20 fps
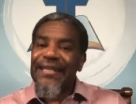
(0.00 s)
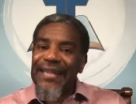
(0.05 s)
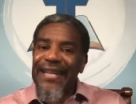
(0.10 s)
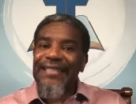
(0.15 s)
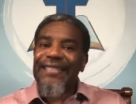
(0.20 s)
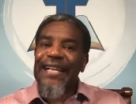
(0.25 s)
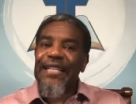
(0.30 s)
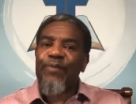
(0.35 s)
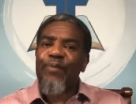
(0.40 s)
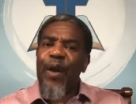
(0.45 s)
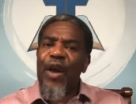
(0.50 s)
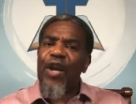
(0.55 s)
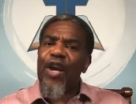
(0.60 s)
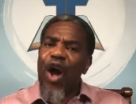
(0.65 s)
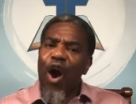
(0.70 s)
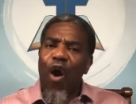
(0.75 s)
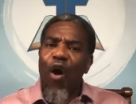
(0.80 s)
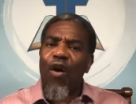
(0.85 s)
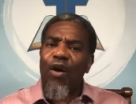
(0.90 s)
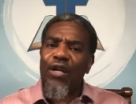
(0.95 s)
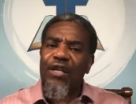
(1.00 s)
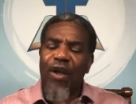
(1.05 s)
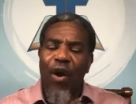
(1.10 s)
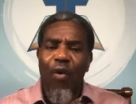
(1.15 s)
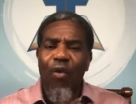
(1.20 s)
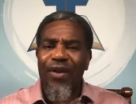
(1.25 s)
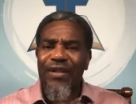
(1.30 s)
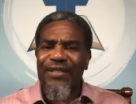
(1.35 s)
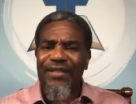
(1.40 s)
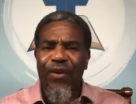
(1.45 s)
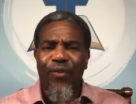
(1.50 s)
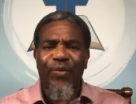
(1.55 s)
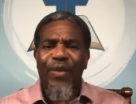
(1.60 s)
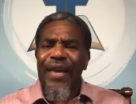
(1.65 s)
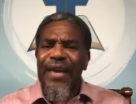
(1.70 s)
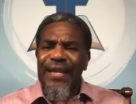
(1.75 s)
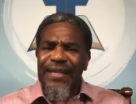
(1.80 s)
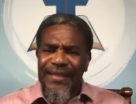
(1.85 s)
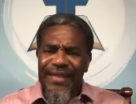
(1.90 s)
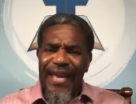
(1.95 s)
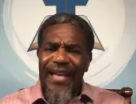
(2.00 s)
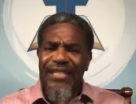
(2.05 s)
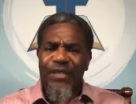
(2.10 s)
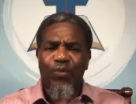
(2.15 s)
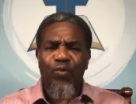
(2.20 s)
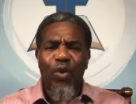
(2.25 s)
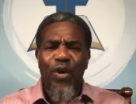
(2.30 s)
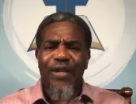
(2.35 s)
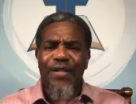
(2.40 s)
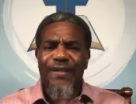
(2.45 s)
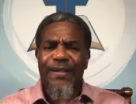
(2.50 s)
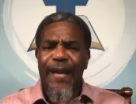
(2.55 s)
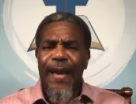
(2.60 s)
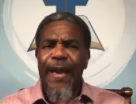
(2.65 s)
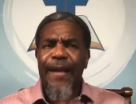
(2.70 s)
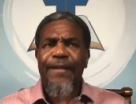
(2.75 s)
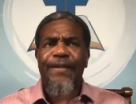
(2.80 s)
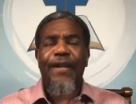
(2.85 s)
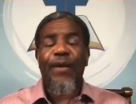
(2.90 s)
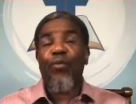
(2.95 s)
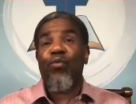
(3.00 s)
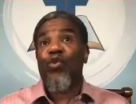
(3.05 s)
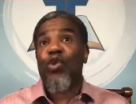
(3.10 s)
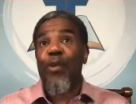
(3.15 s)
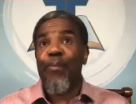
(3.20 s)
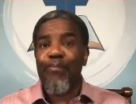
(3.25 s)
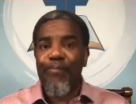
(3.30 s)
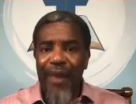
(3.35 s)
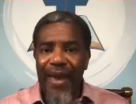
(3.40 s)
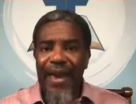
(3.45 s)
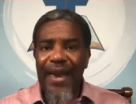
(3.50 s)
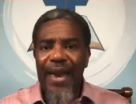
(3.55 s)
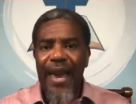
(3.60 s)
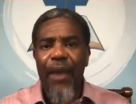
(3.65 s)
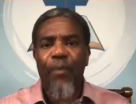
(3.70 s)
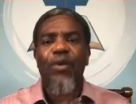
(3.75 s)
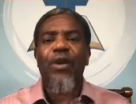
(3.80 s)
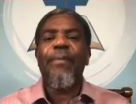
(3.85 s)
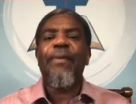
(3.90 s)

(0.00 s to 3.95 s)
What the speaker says: This has been ongoing. So this was, to me,